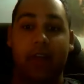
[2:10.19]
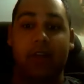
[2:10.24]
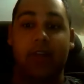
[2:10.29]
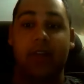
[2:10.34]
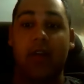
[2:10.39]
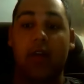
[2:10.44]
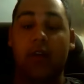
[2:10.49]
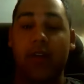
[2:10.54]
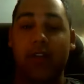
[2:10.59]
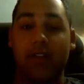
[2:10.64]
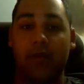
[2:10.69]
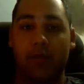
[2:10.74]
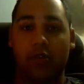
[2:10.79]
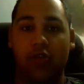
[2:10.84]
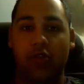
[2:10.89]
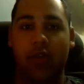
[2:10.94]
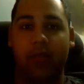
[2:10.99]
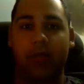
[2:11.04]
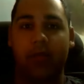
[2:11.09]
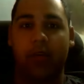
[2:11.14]
And now he's with
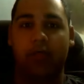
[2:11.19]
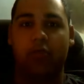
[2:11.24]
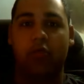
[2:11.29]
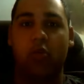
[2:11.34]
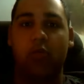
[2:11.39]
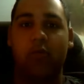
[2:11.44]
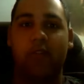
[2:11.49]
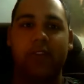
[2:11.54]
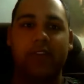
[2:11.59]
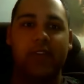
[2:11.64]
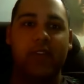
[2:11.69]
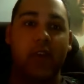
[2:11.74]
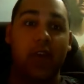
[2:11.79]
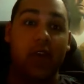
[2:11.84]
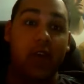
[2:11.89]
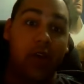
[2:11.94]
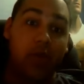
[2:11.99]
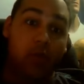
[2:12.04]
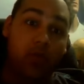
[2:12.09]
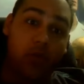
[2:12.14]
Tranmere Rovers,
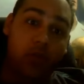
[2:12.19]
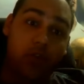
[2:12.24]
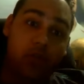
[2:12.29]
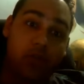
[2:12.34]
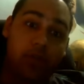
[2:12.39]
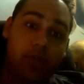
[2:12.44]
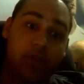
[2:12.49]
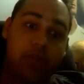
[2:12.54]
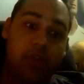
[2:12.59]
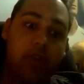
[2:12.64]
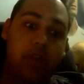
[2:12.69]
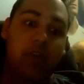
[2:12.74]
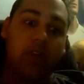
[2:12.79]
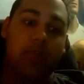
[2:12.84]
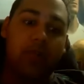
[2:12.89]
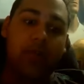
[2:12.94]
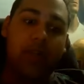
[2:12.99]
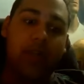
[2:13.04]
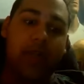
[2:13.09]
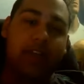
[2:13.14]
which was the
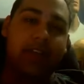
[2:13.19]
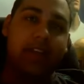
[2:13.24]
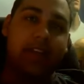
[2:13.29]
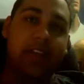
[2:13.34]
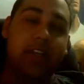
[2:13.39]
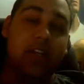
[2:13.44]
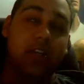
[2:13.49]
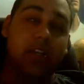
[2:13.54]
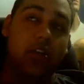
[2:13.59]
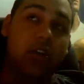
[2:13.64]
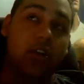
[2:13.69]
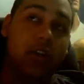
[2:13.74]
club that Ian